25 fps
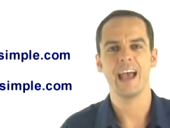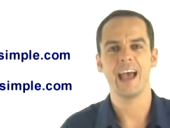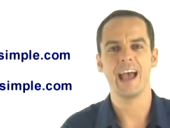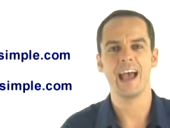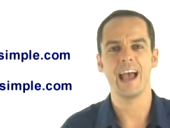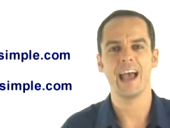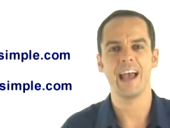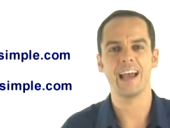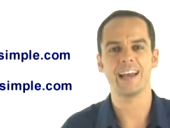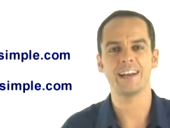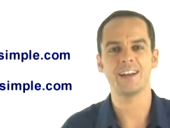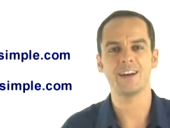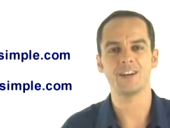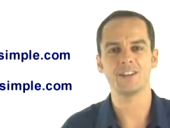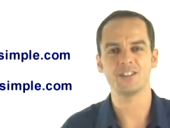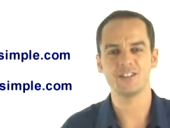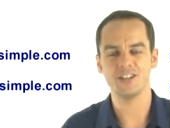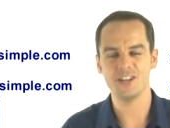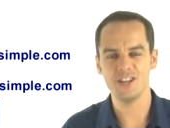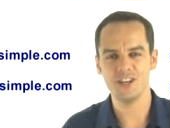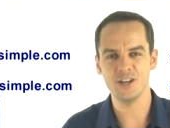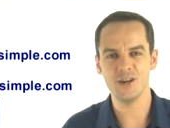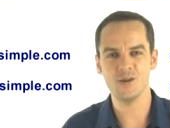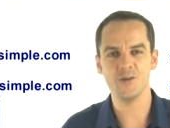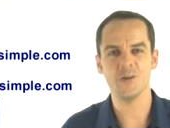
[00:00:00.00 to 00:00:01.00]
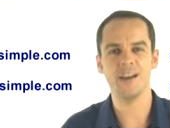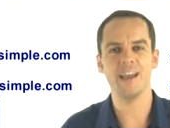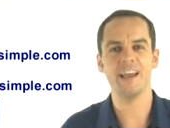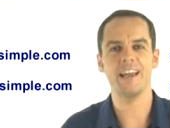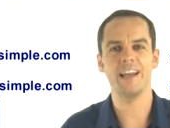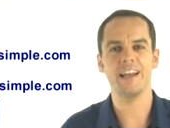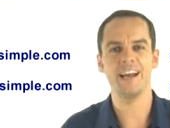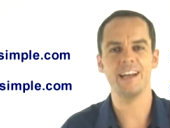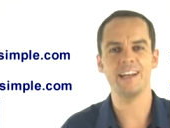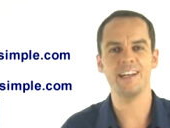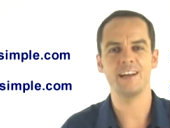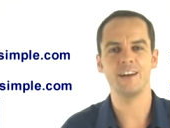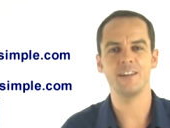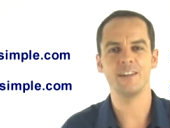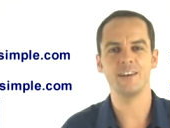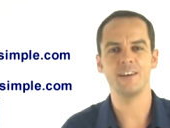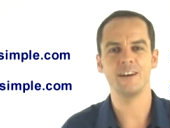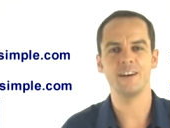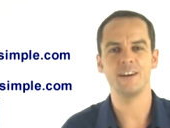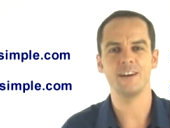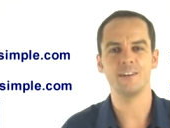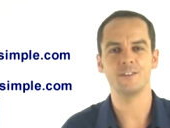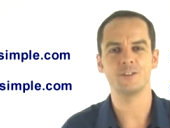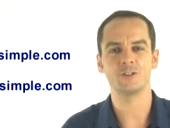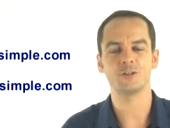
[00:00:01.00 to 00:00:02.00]
And I'll see you in
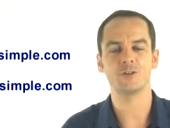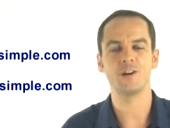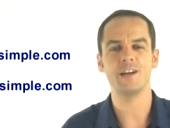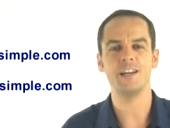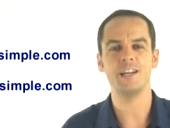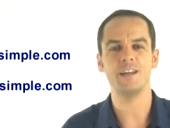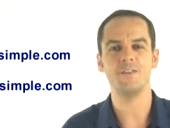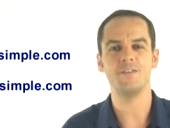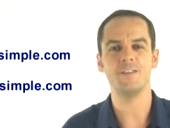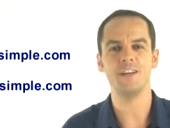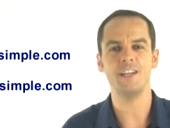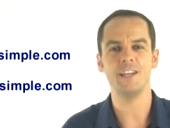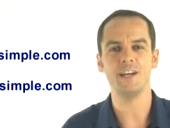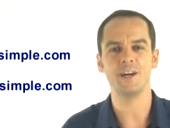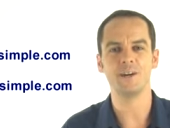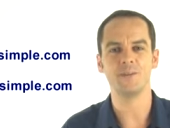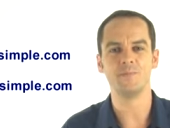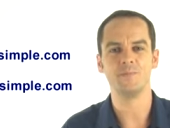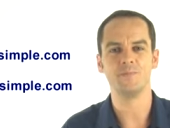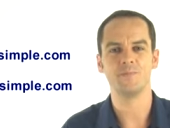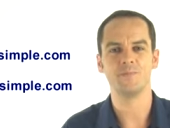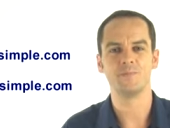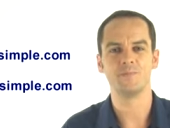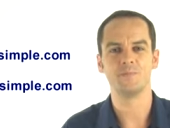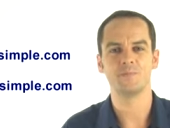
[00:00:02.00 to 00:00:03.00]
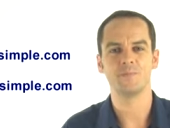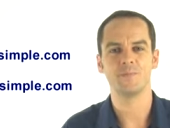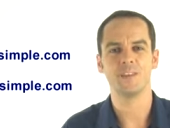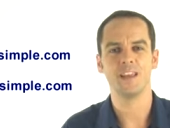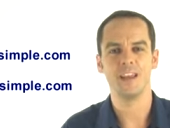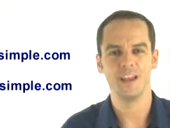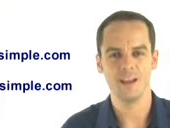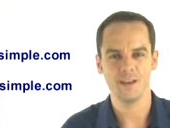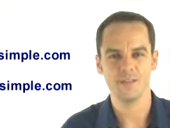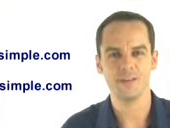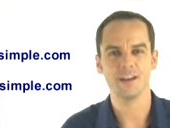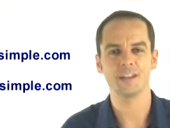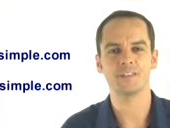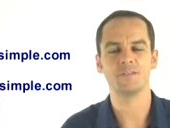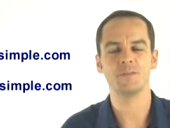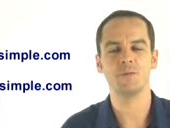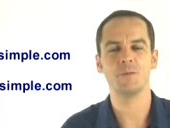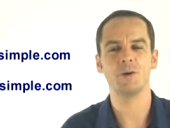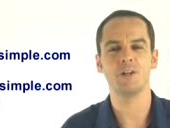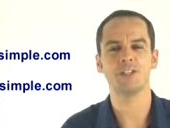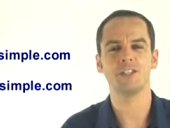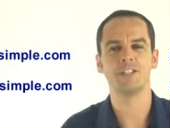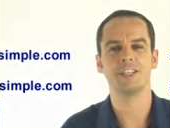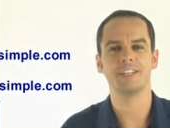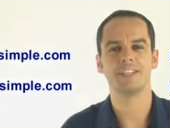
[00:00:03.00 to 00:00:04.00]
another training video. Thanks for
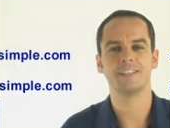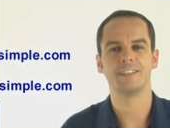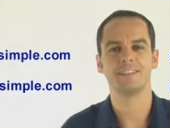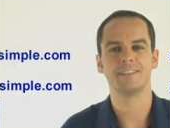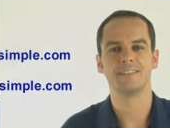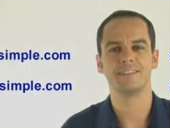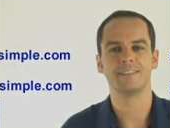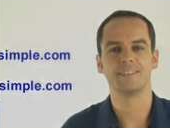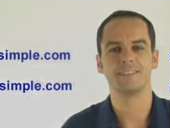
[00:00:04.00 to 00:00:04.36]
watching.